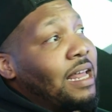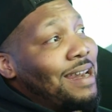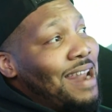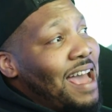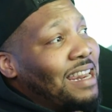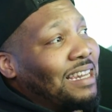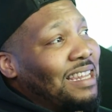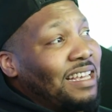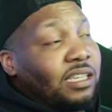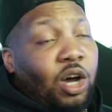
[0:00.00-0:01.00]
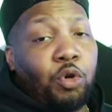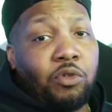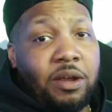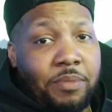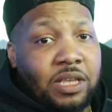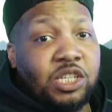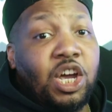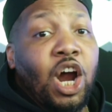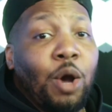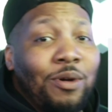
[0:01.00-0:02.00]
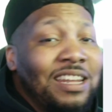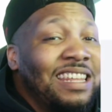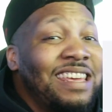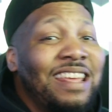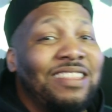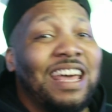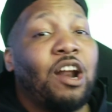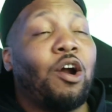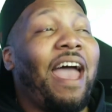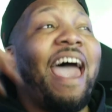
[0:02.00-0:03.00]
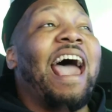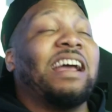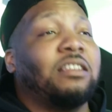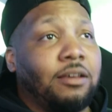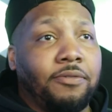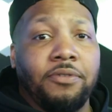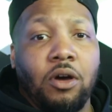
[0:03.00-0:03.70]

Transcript: net lease agreements currently that are active.